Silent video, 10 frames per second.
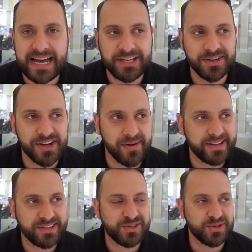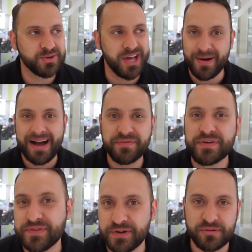that you're going to go out
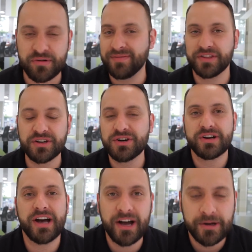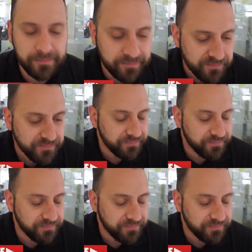for food rather than cook at home.